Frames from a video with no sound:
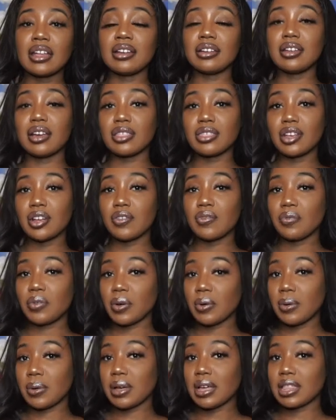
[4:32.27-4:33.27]
another
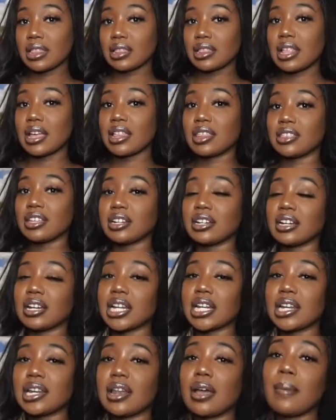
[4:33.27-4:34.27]
faux leather
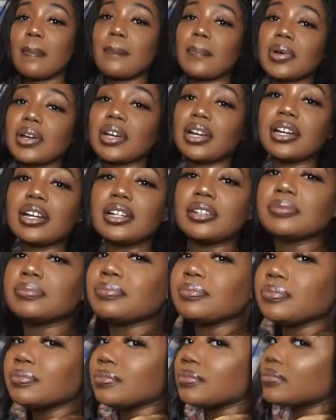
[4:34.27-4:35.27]
number
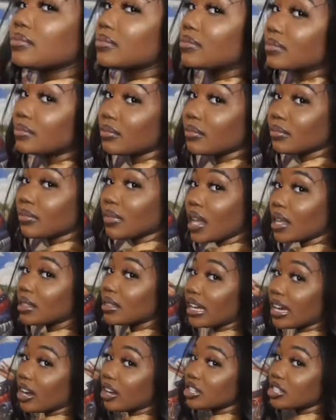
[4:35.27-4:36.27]

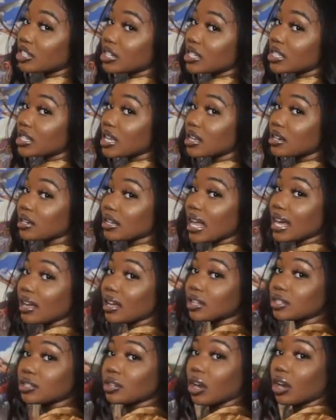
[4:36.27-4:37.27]
they are just in like
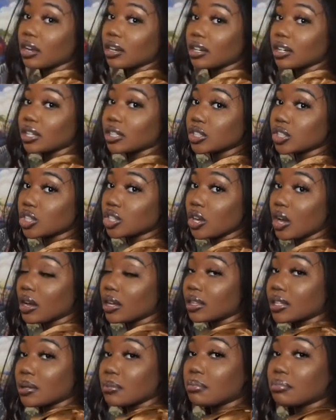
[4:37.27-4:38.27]
a darker
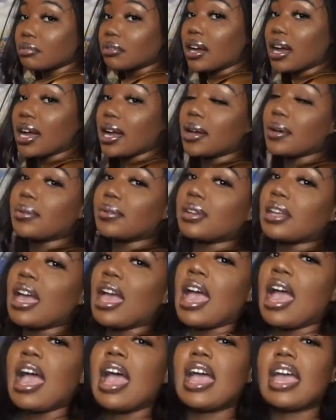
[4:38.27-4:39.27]
chocolate brown
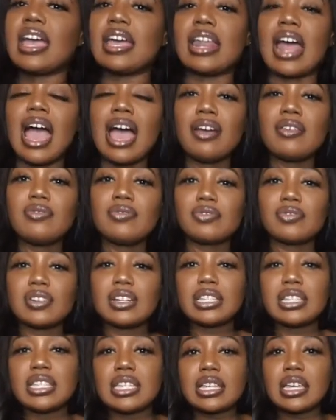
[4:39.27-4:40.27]
and i
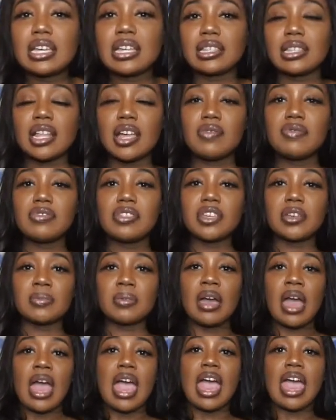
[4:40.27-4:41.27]
really love
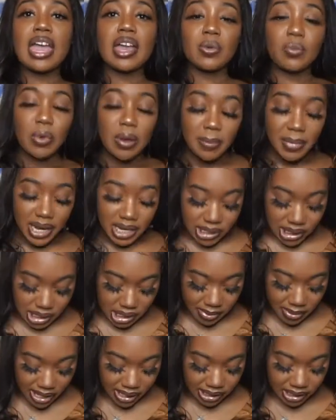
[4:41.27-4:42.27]
them and what makes
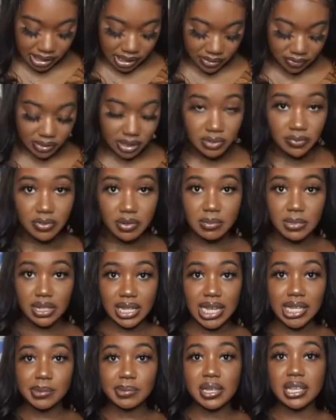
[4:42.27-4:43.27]
these pants different from the
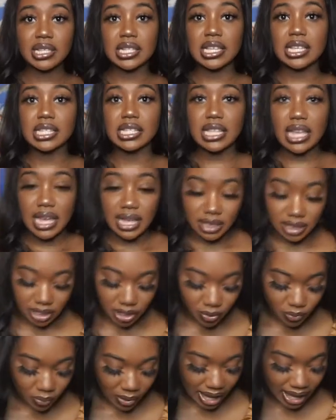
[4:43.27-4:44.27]
last pants is that
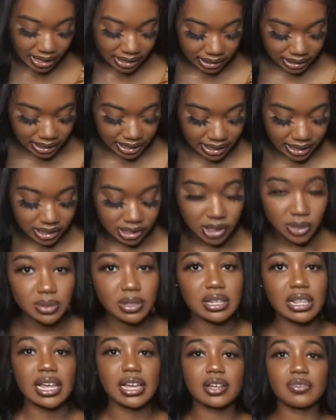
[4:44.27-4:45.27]
they're wide legs so
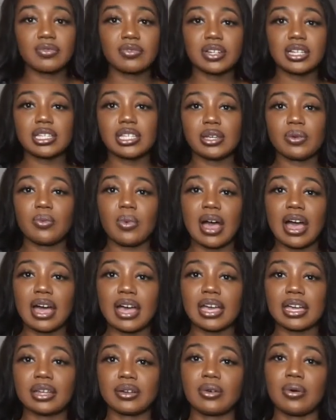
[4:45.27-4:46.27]
they're like really
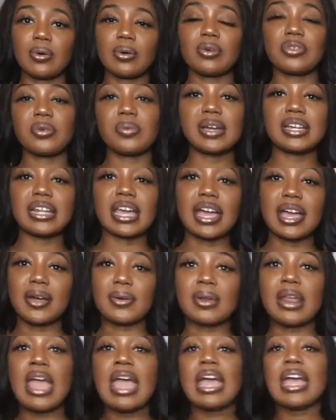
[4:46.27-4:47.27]
wide all the way
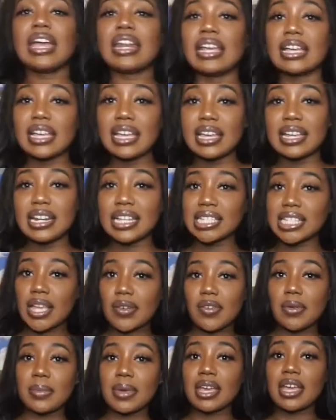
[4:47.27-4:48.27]
down and again it's
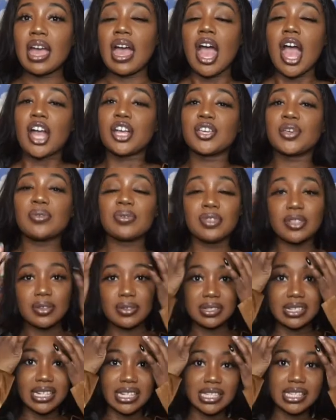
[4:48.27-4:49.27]
giving me cute
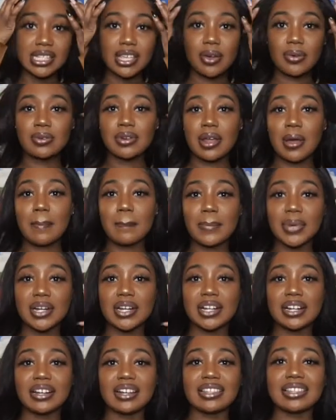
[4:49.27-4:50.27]
little disco
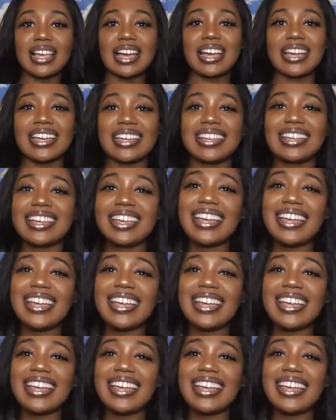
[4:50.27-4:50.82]
number like